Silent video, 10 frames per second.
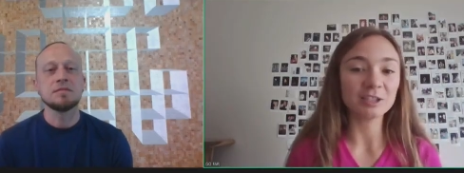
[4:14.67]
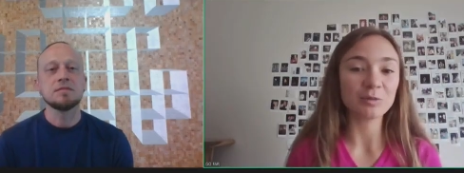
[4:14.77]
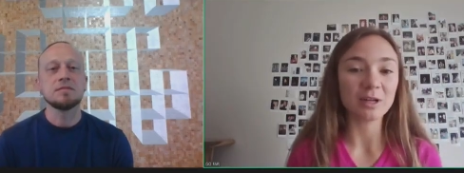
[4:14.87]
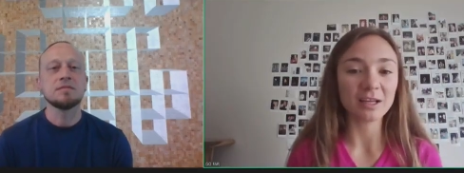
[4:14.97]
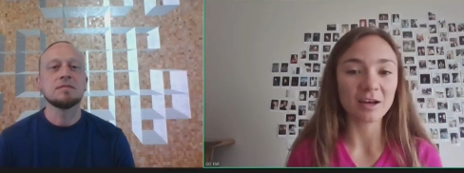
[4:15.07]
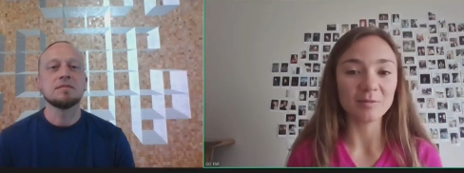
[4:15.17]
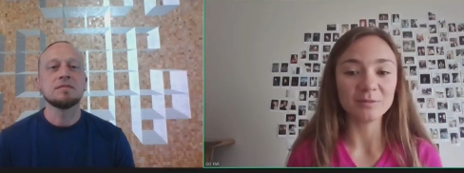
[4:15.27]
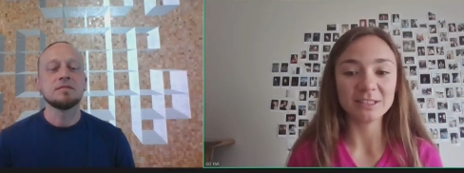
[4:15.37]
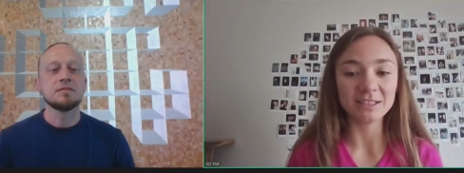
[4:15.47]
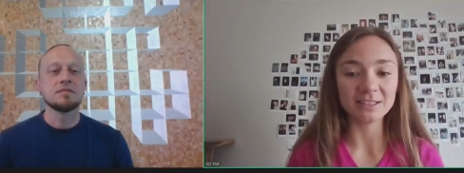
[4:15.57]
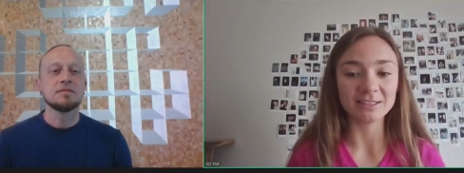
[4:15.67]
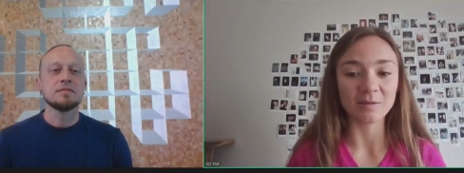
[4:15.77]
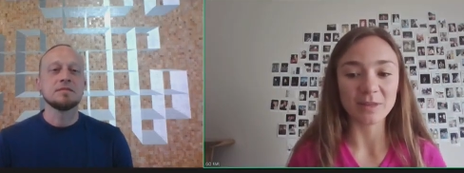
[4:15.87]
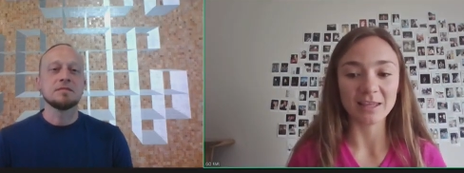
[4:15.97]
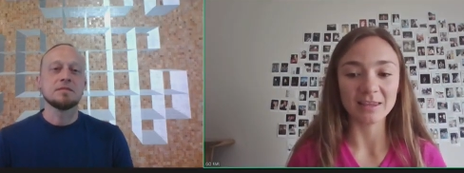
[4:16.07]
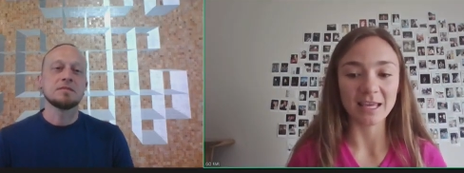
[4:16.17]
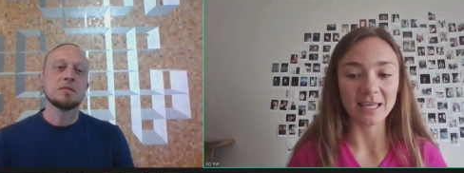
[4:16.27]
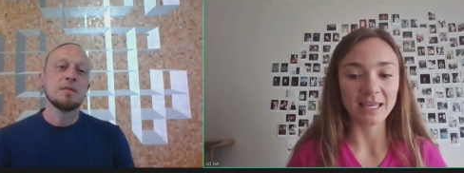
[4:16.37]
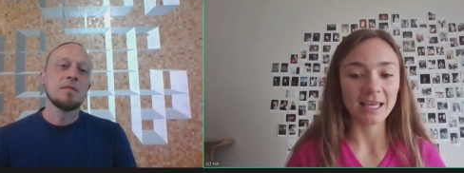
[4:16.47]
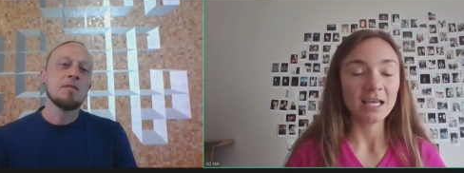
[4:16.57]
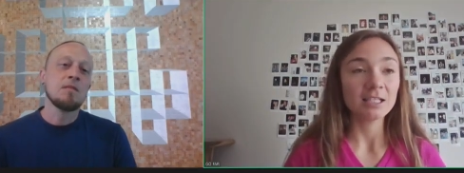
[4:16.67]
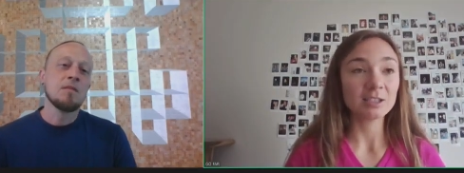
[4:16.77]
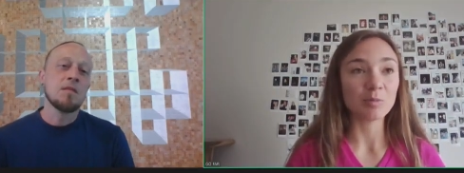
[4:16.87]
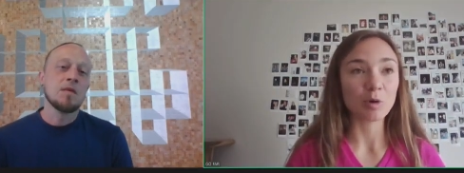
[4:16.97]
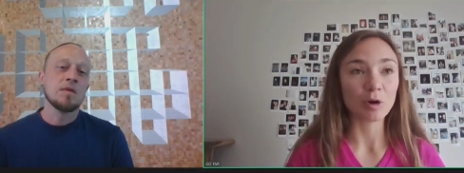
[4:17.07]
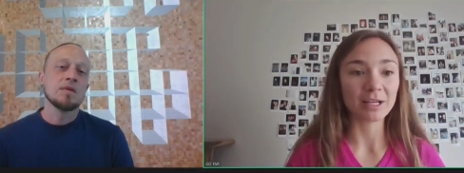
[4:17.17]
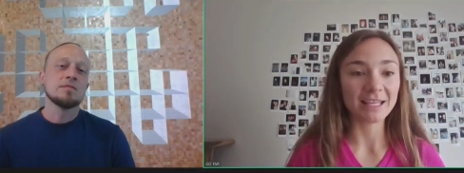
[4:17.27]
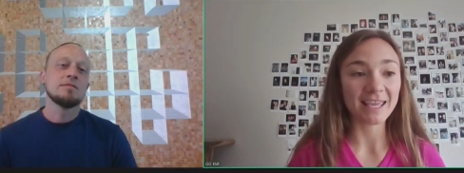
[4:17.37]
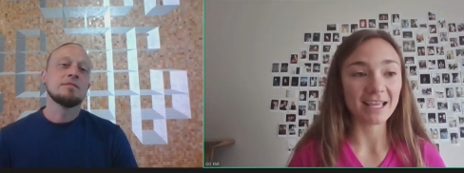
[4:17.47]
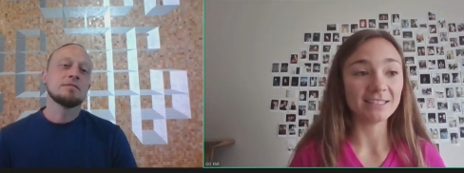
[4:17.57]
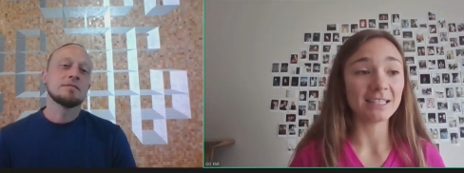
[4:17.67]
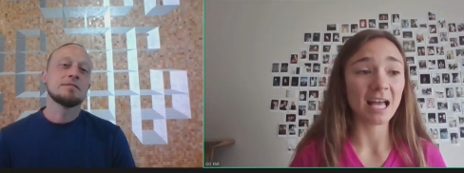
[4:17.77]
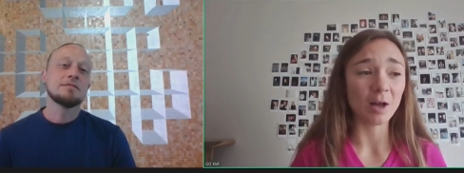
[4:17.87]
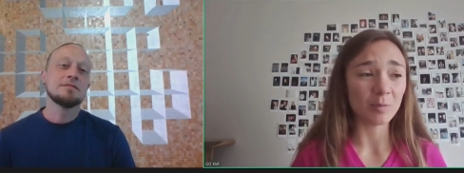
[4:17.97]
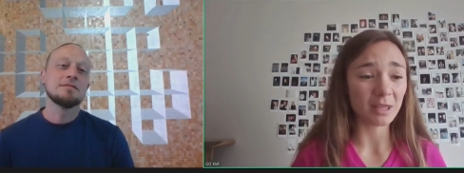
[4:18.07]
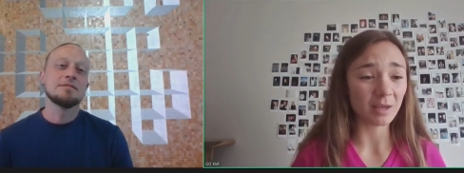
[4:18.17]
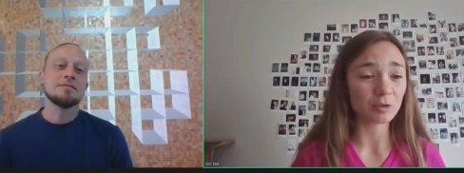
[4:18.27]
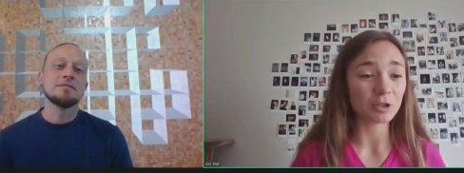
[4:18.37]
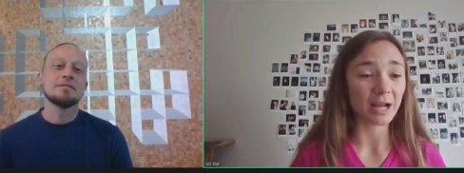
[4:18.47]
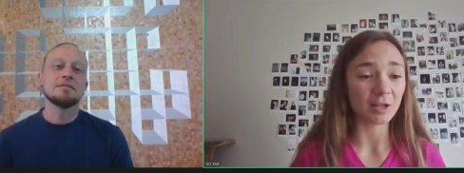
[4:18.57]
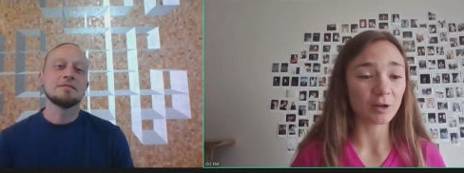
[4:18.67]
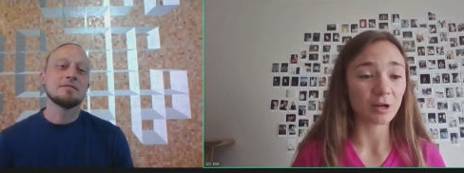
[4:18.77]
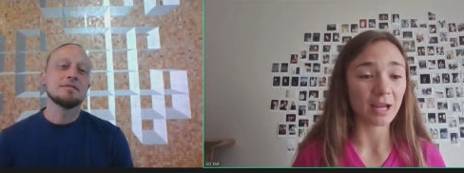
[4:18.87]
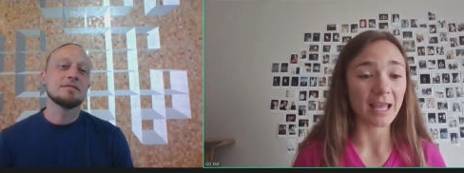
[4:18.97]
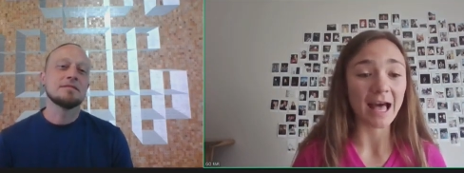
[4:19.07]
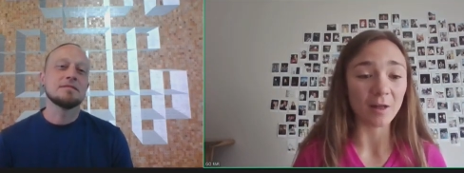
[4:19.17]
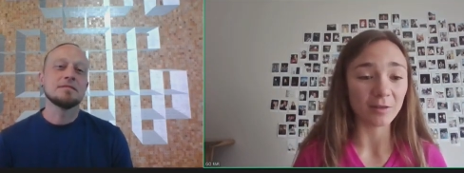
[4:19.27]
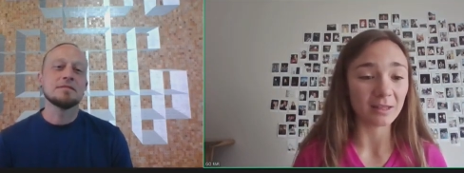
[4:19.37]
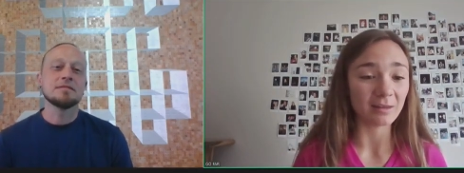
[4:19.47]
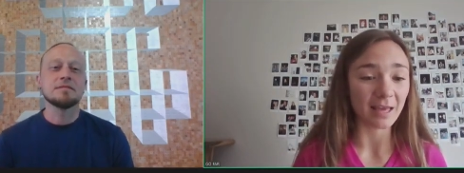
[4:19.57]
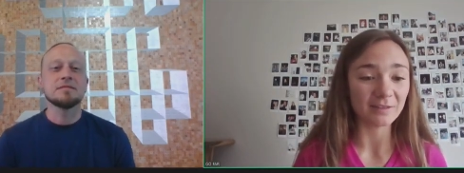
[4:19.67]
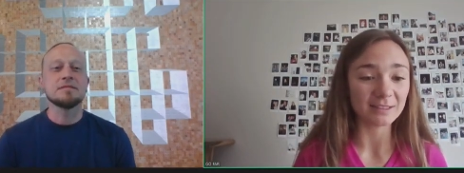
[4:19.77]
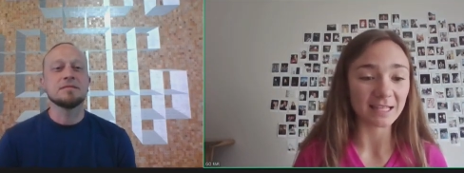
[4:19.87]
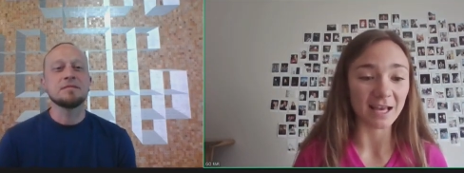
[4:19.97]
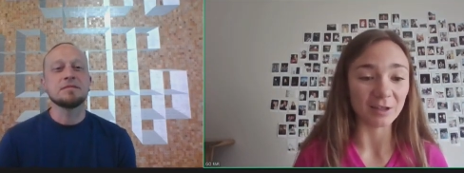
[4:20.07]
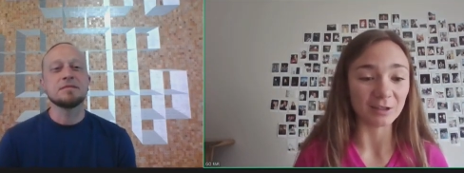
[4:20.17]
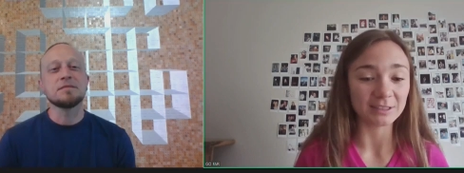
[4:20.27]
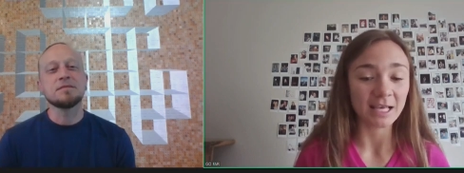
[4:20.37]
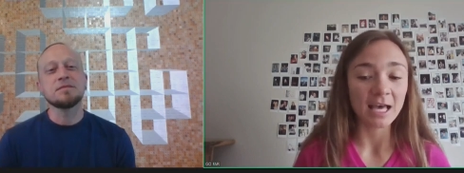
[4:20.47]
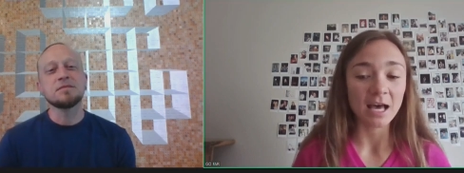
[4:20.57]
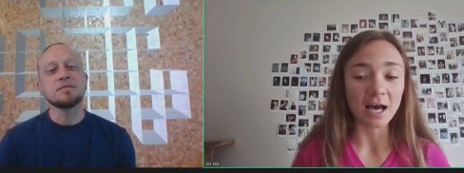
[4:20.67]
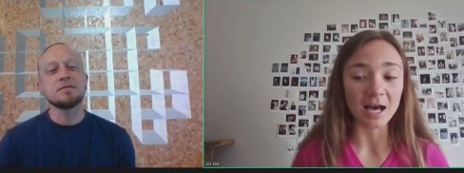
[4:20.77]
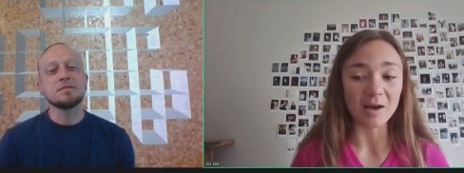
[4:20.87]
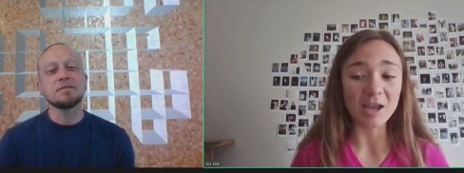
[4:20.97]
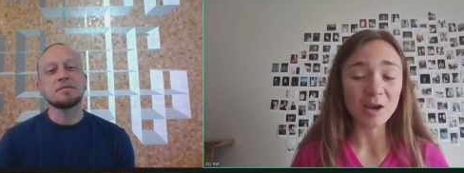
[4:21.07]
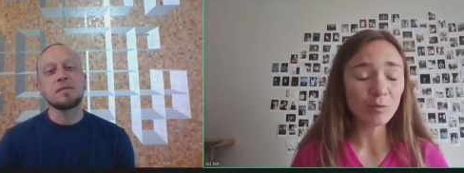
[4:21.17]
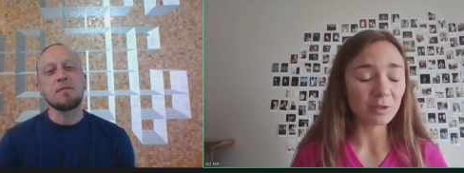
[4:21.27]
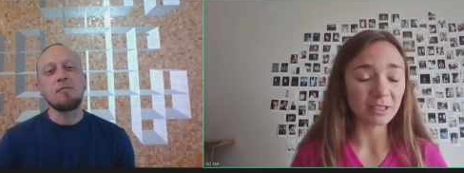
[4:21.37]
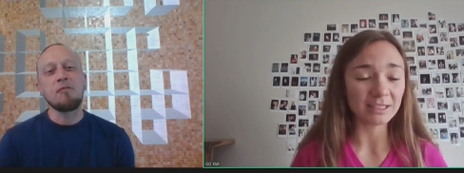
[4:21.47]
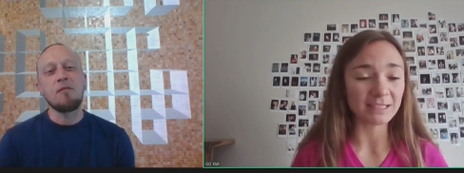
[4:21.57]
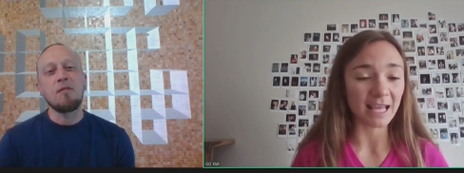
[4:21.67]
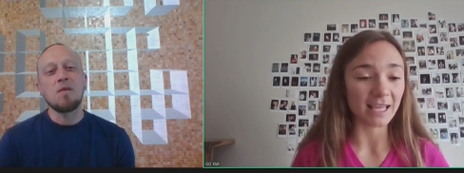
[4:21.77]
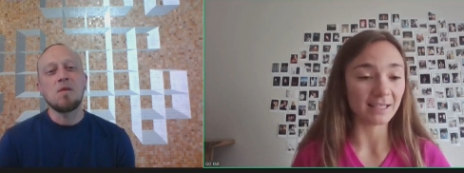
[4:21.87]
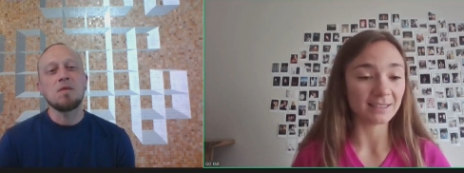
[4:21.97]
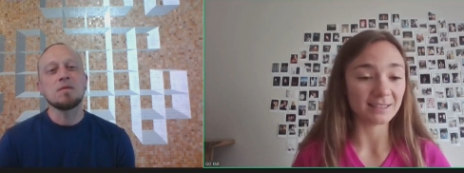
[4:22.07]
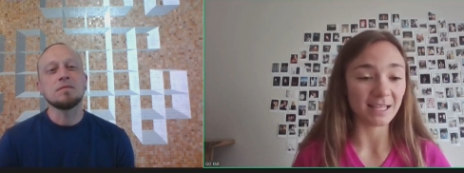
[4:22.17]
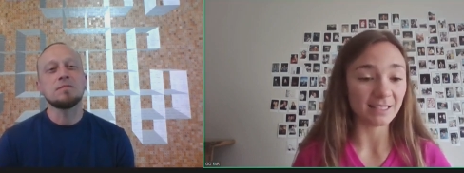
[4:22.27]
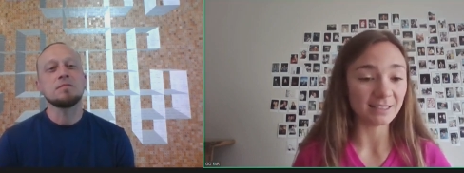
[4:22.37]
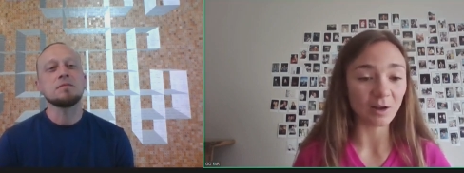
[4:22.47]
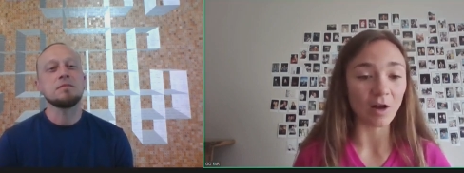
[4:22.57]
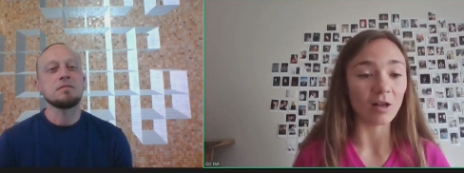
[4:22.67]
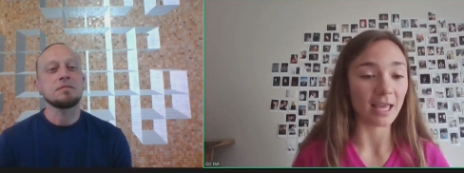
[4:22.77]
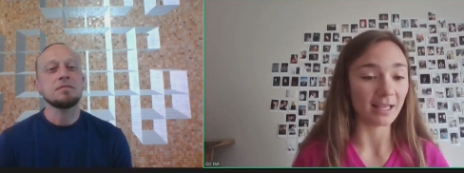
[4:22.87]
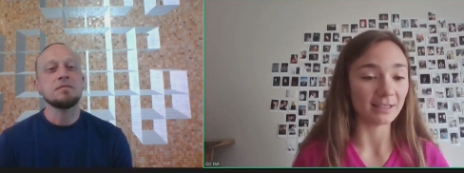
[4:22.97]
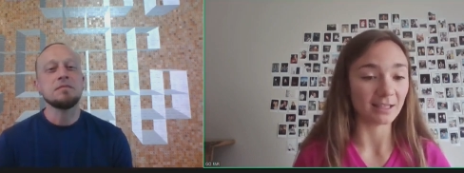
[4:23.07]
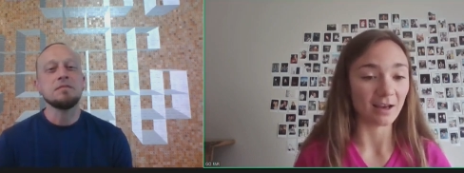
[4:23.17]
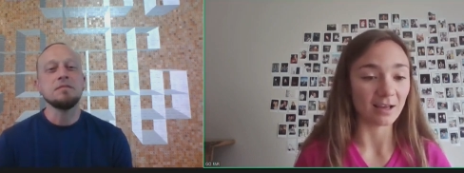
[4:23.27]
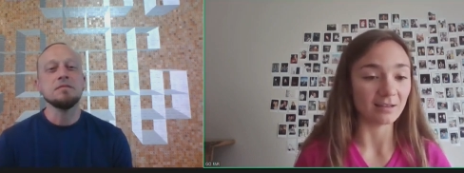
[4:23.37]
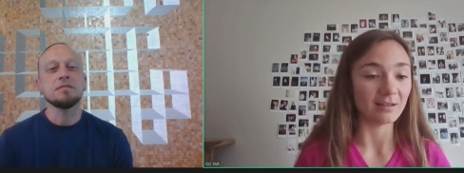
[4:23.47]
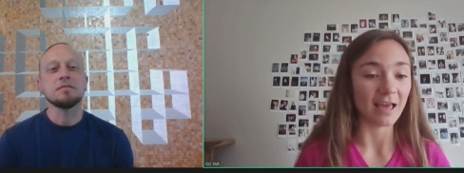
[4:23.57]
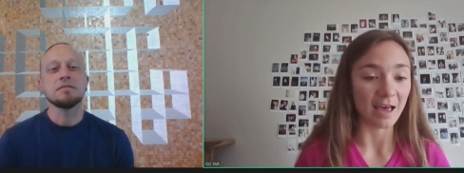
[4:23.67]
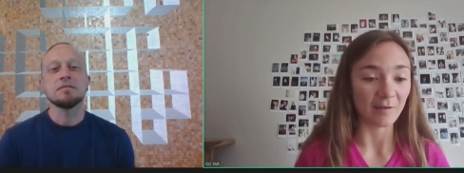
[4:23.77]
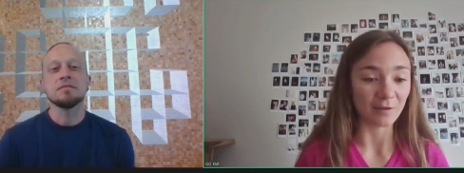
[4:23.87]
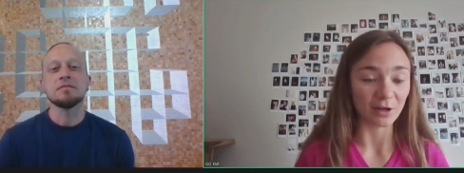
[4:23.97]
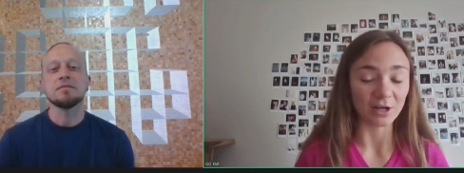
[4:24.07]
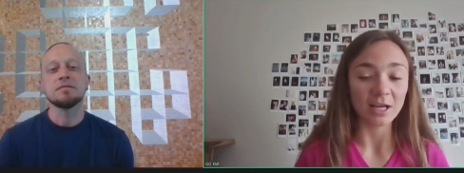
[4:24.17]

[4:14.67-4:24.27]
Speaker 1: when it comes to something like supporting kids and helping them try to create healthy lifestyles, uh, it really takes, it's an all hands on effort.